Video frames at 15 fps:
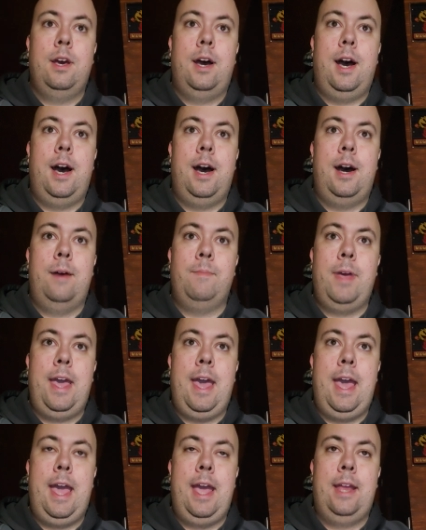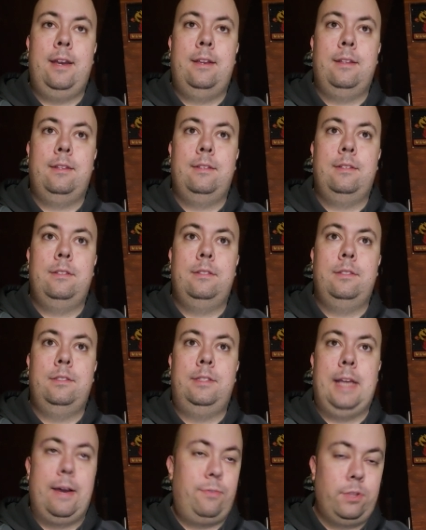And
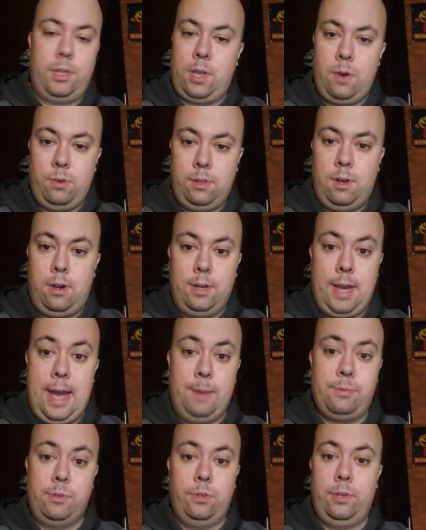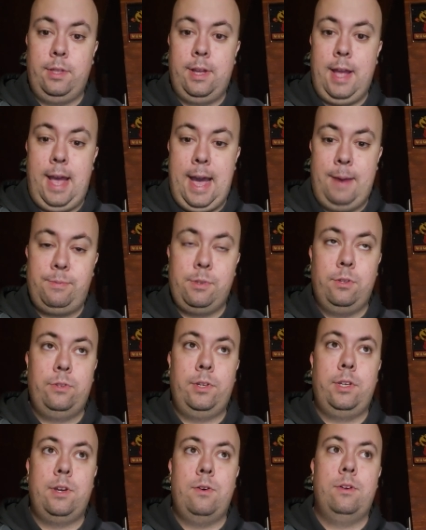definitely go along. Absolutely,
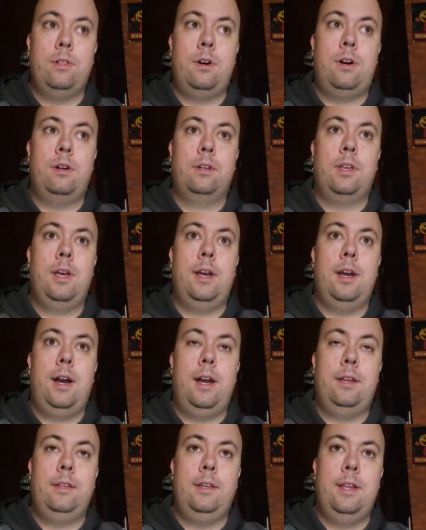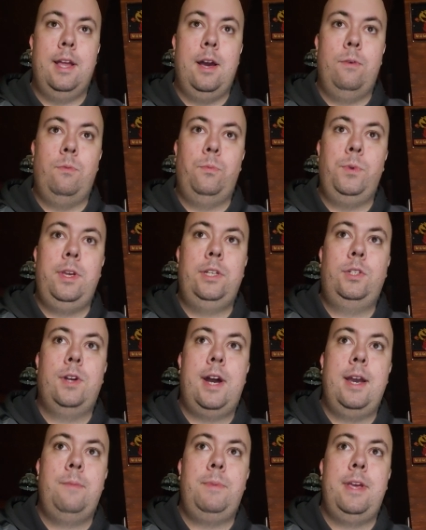absolutely go along. We
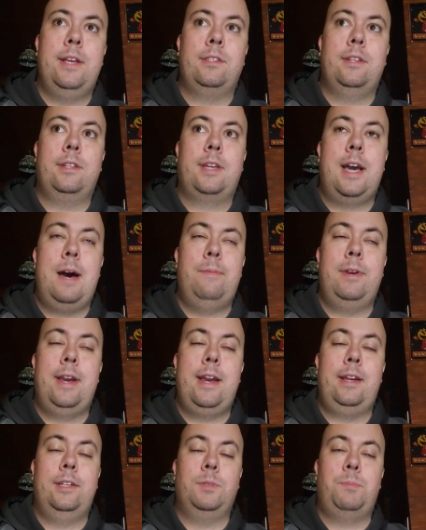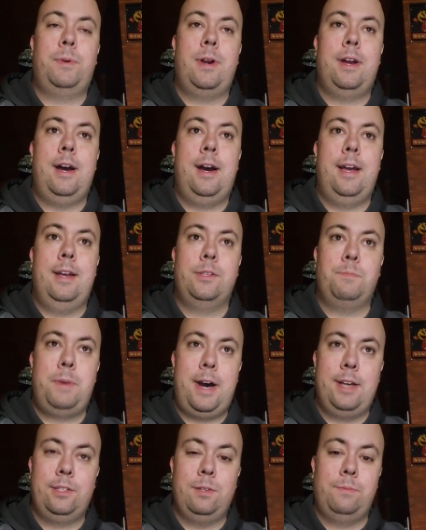try to be as accommodating as
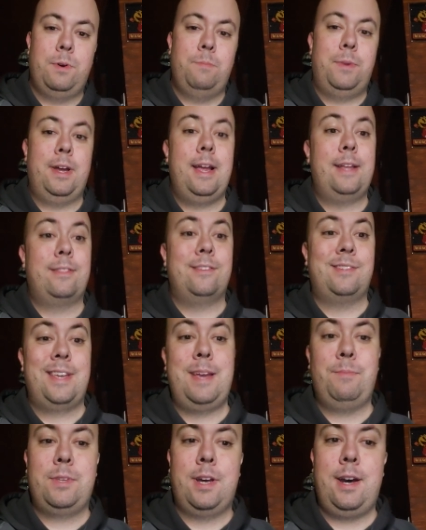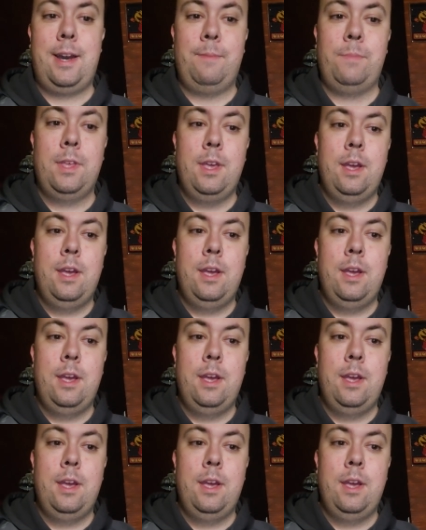possible, but at the same time,